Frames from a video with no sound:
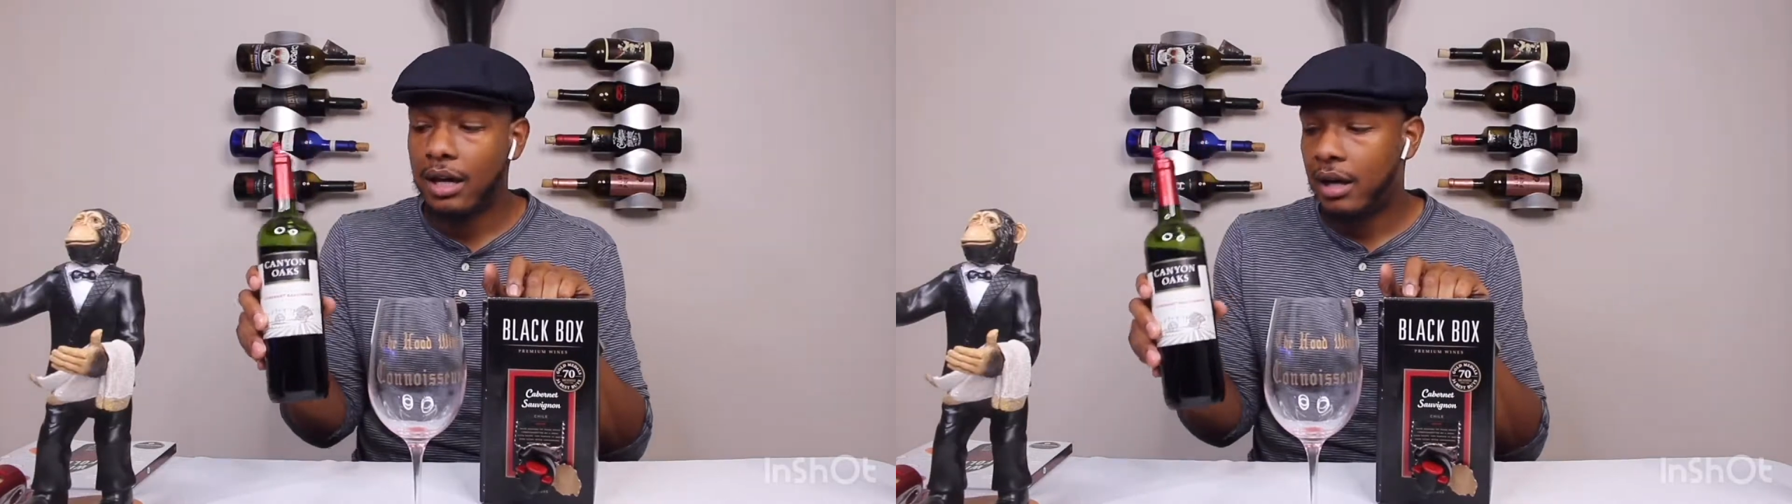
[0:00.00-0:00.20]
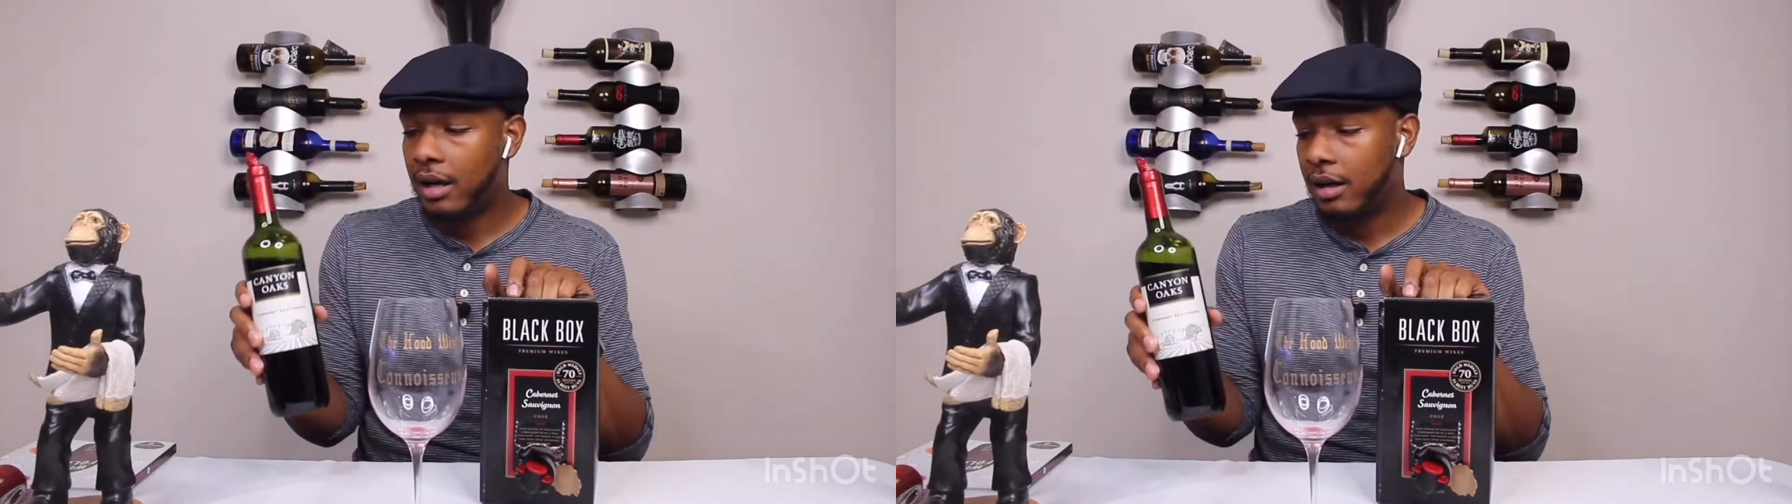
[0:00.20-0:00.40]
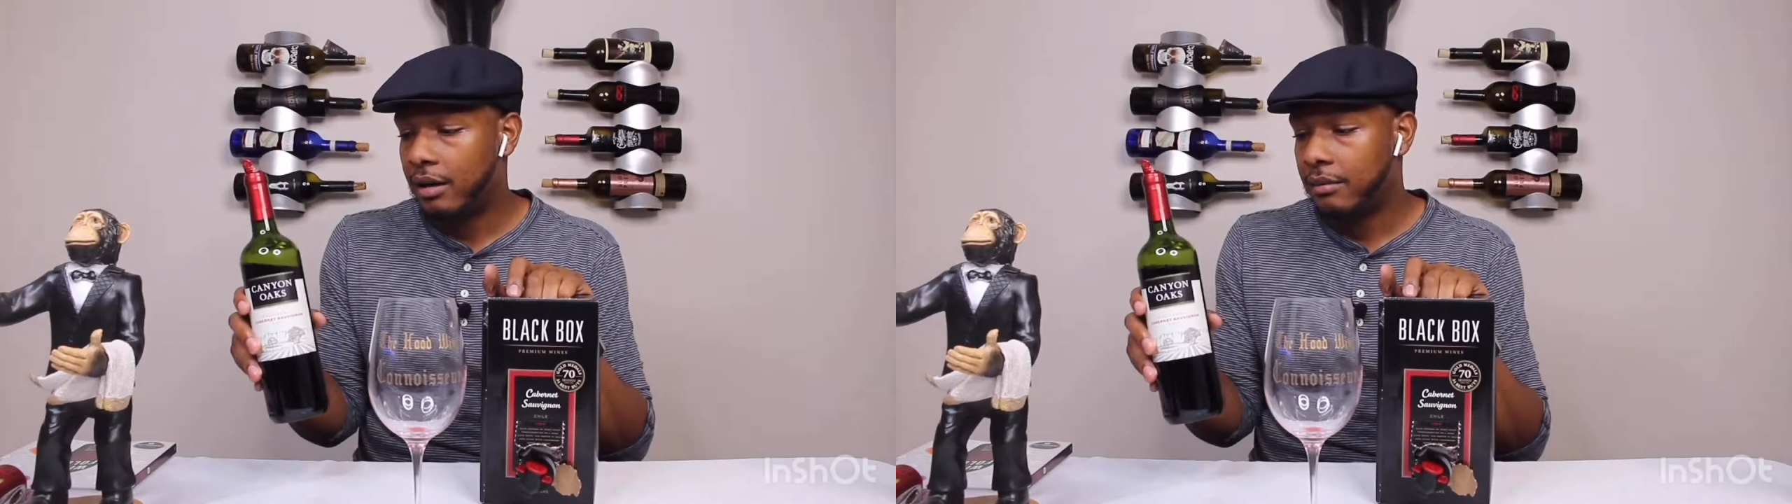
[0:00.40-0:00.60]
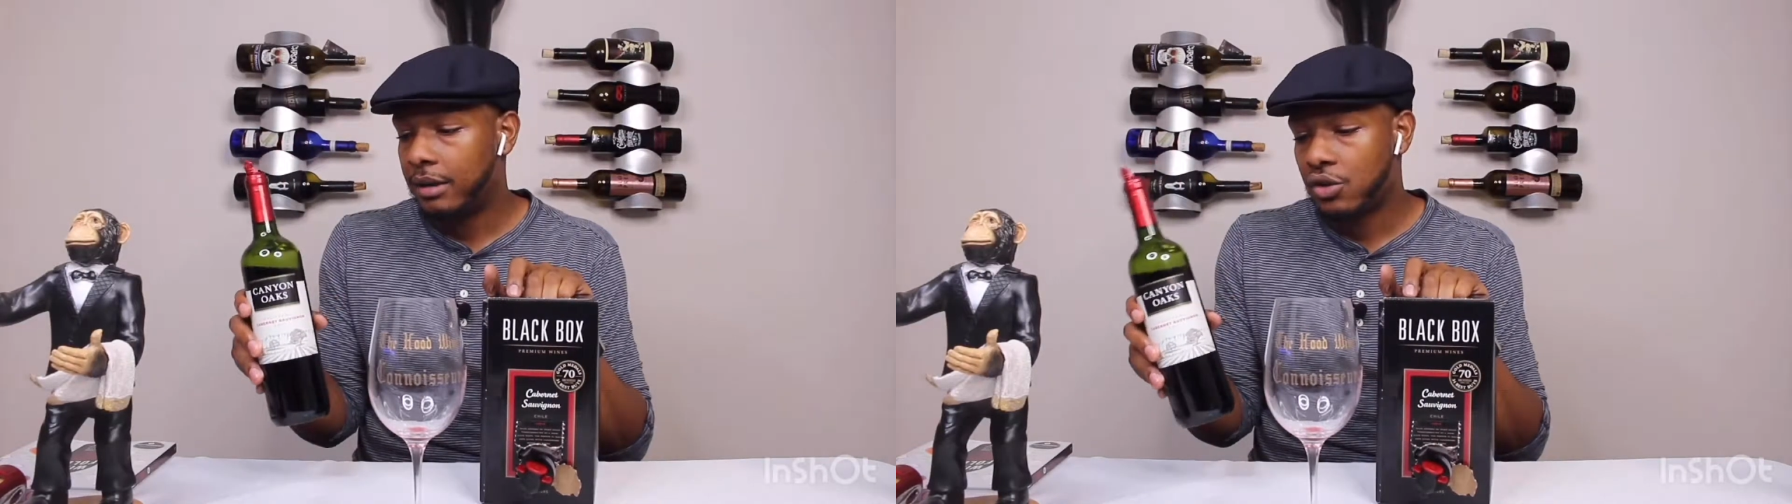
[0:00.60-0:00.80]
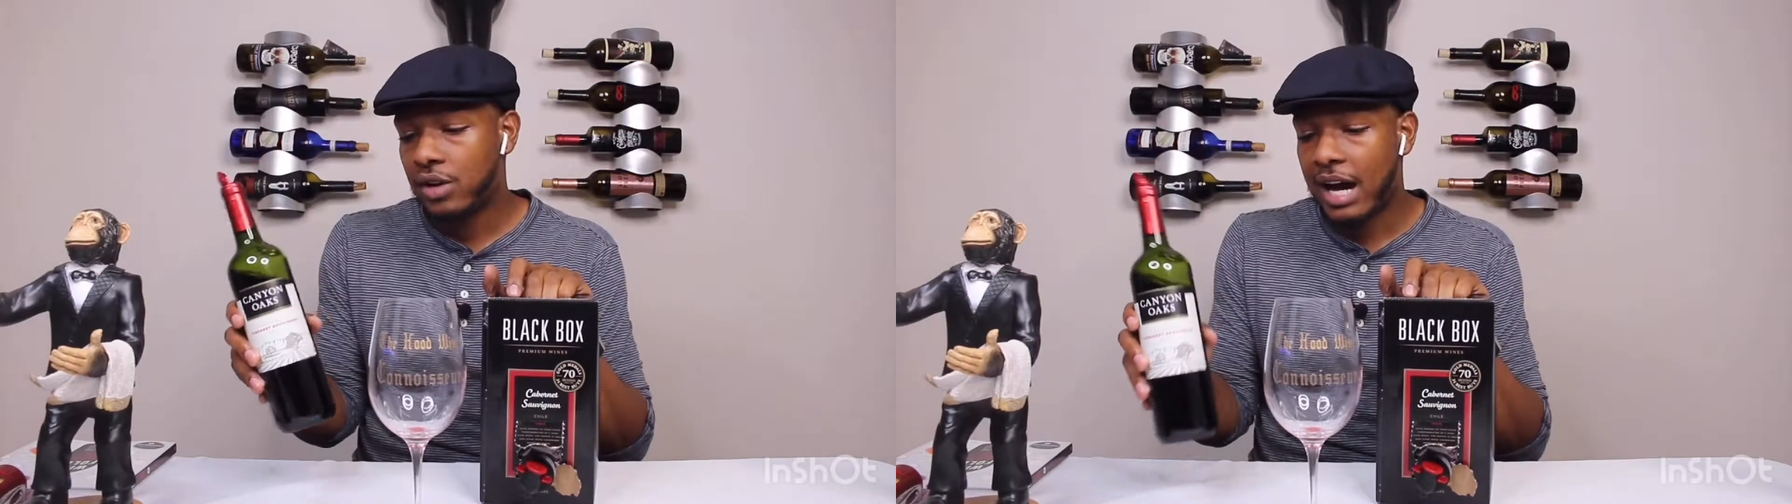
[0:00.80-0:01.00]

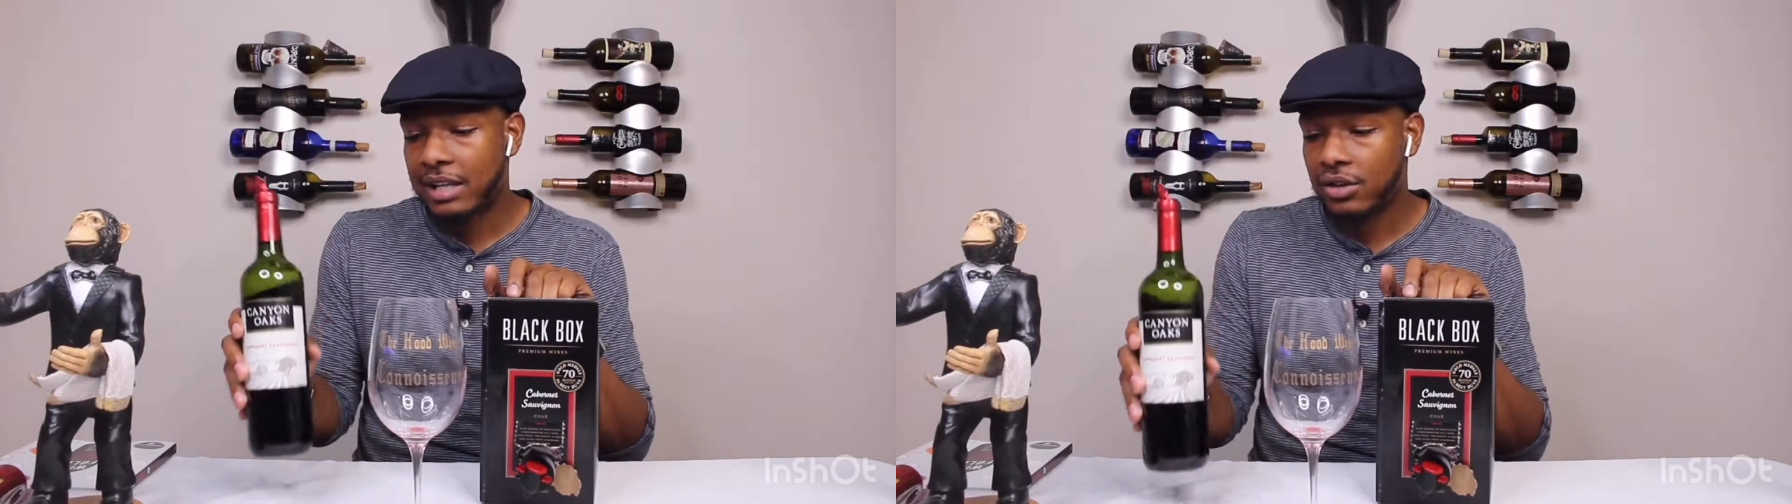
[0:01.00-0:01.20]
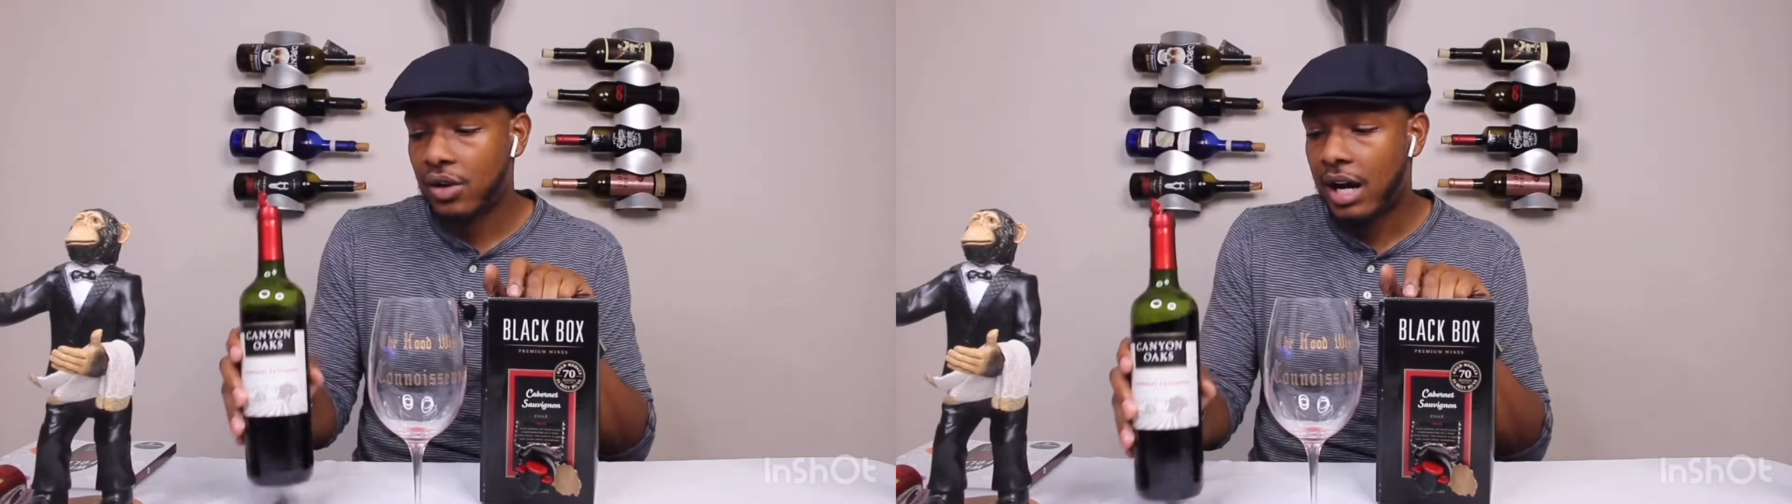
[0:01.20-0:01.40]
But you guys can try